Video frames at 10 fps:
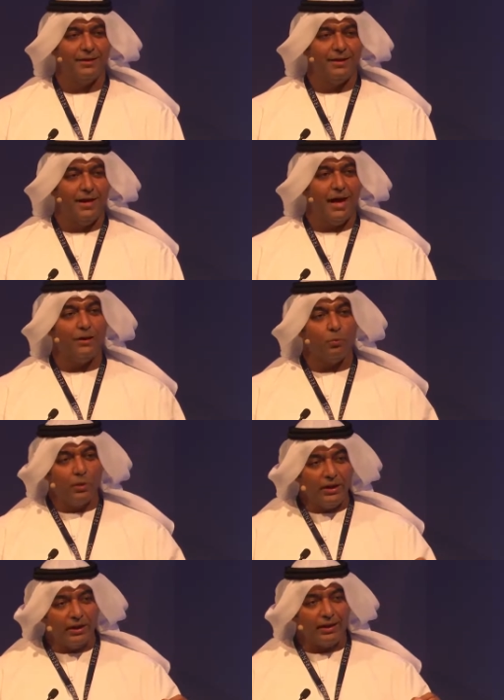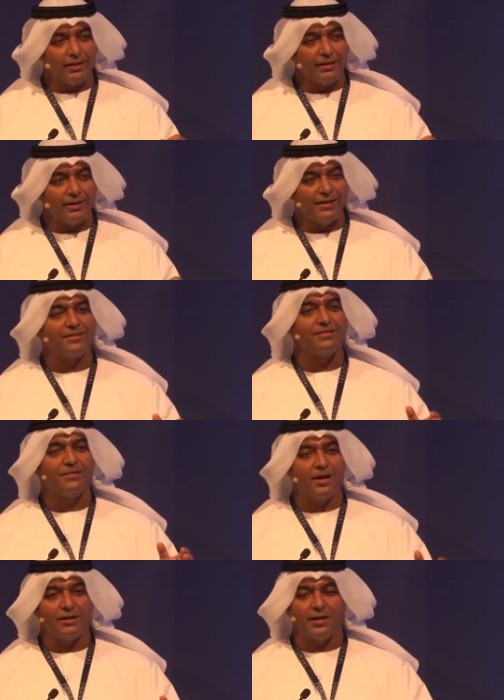And willing is
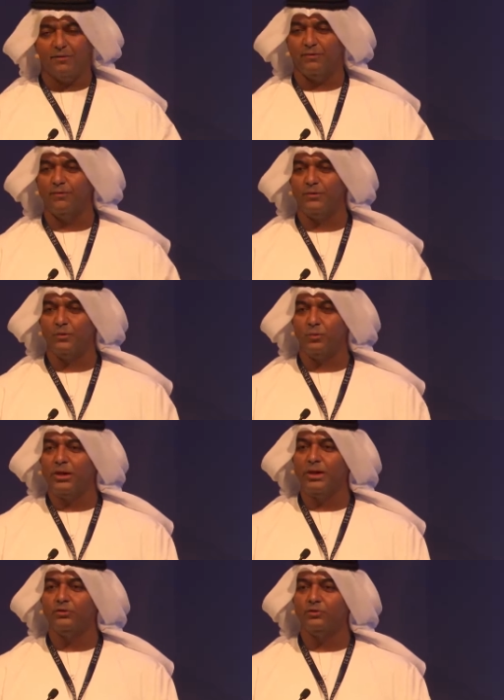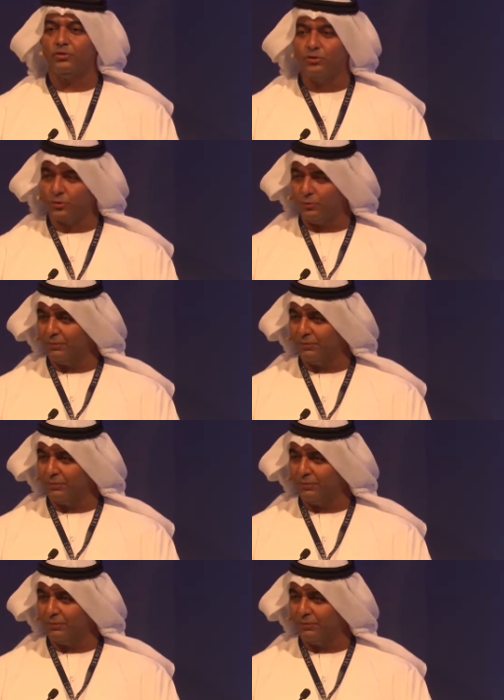not enough, we need to do.